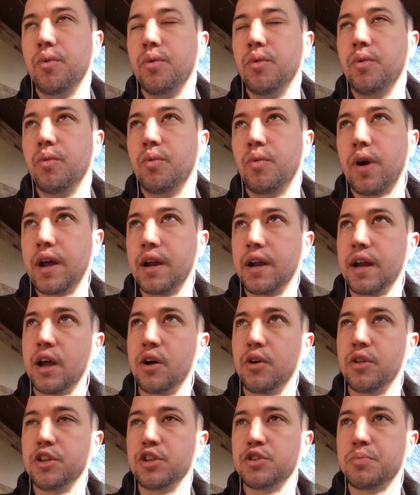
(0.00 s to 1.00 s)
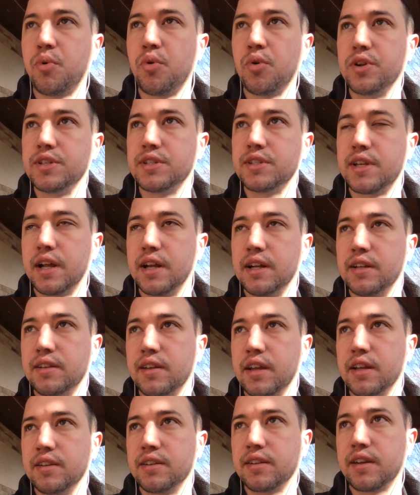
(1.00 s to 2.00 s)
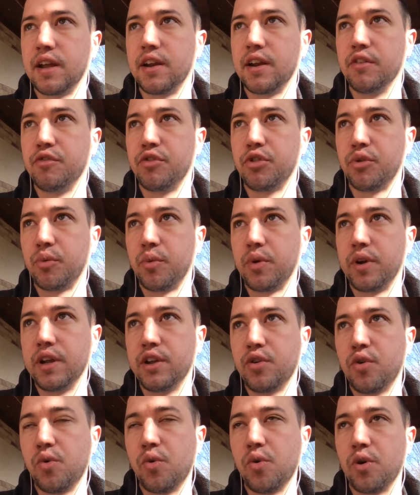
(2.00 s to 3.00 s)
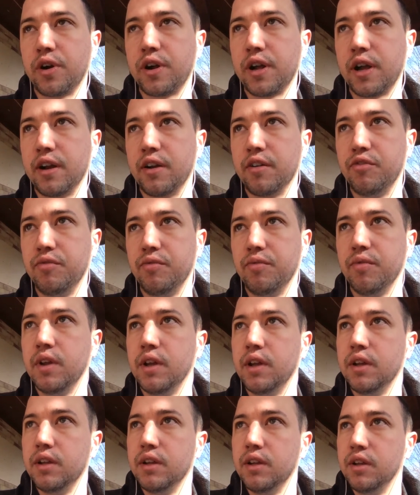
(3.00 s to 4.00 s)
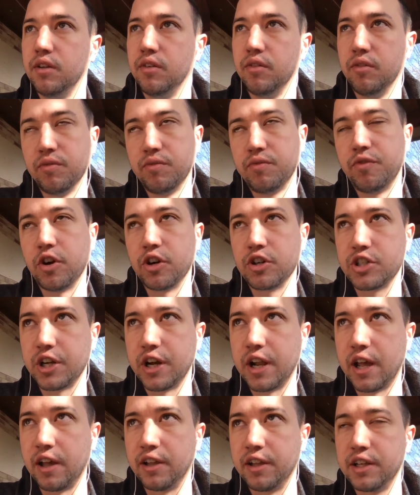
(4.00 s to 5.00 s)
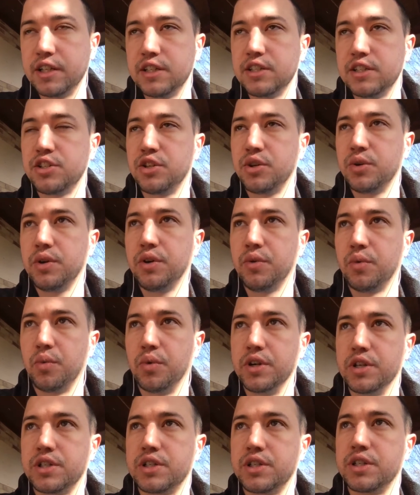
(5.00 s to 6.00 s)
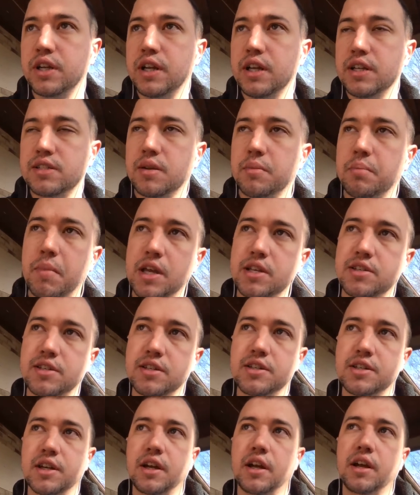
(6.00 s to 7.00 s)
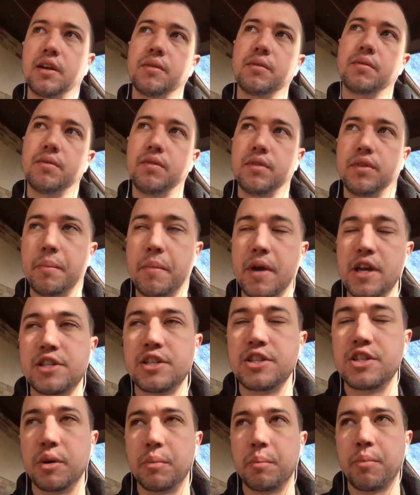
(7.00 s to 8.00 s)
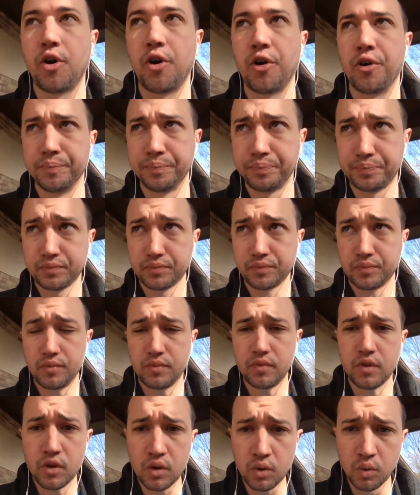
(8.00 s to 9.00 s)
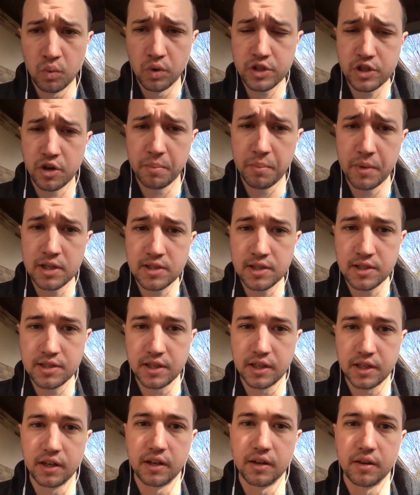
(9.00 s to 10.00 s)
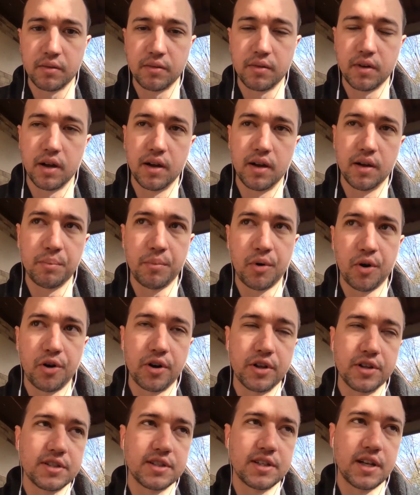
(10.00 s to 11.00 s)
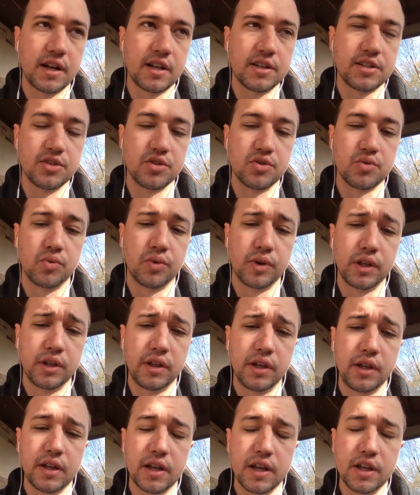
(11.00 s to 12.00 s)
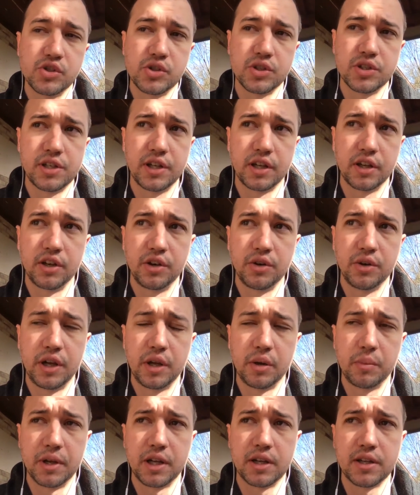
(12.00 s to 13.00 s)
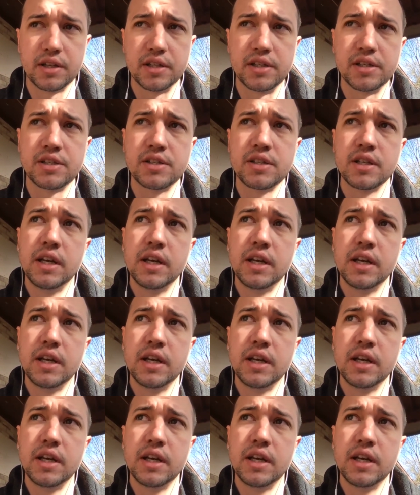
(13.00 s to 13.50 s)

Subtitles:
right now at this point, Status has kind of three core kind of functionalities to it, which is the messaging part, which our messaging part on Status is really interesting and unique because